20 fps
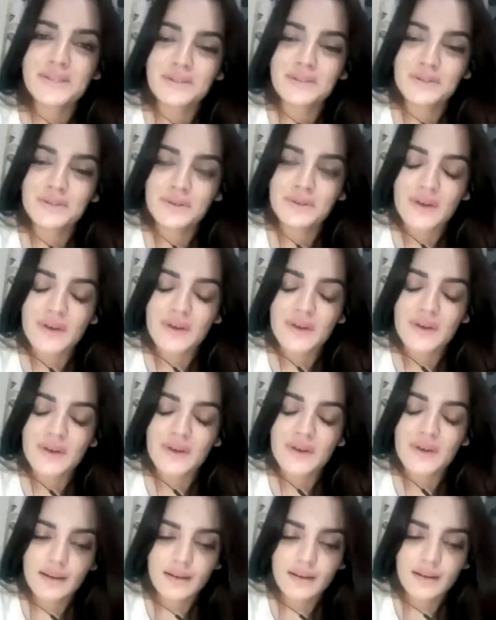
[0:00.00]
So,
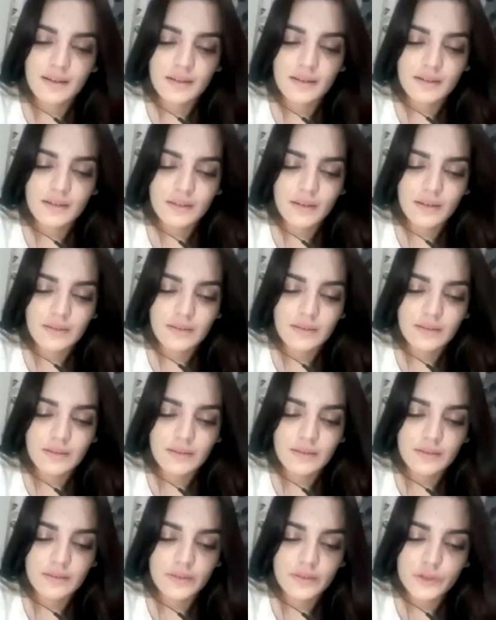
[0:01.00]

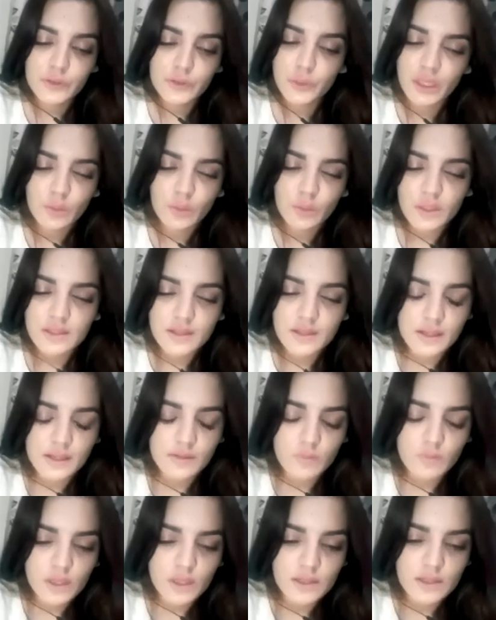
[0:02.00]
so he was
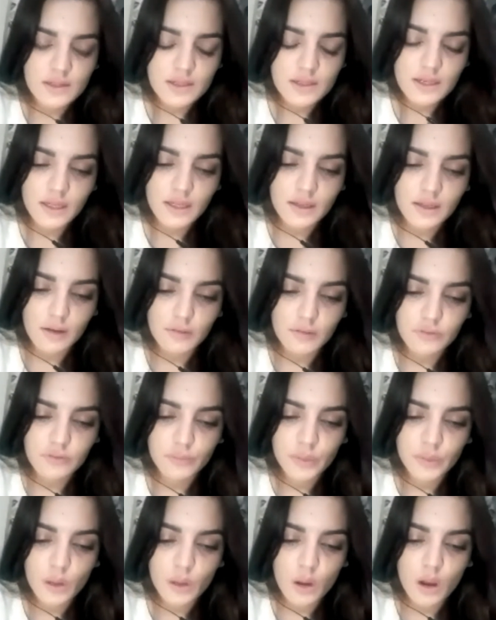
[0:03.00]
convinced enough
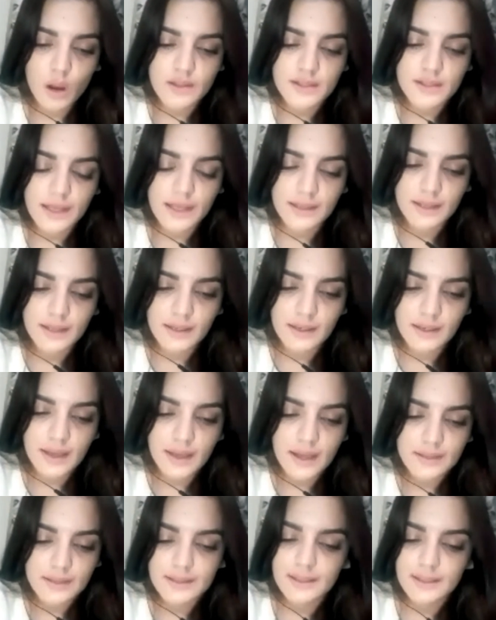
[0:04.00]
because I think he had
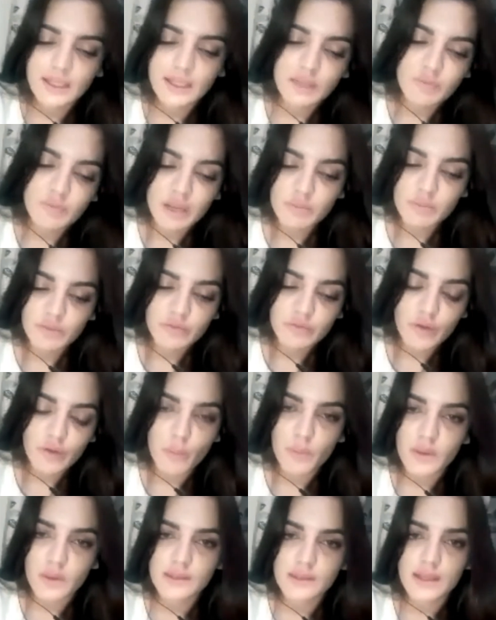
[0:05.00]
seen my performance
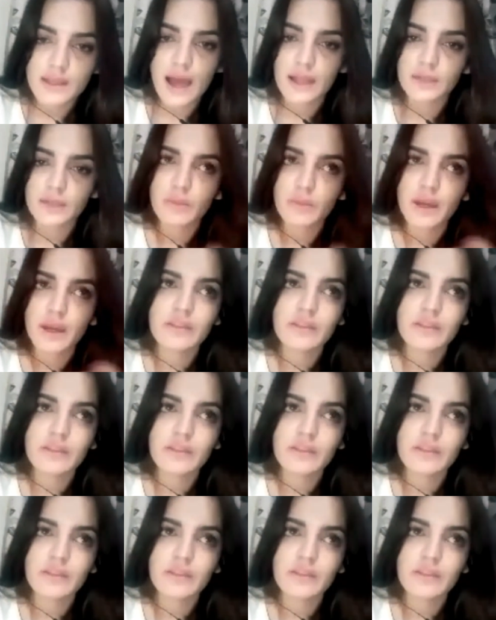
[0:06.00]
at my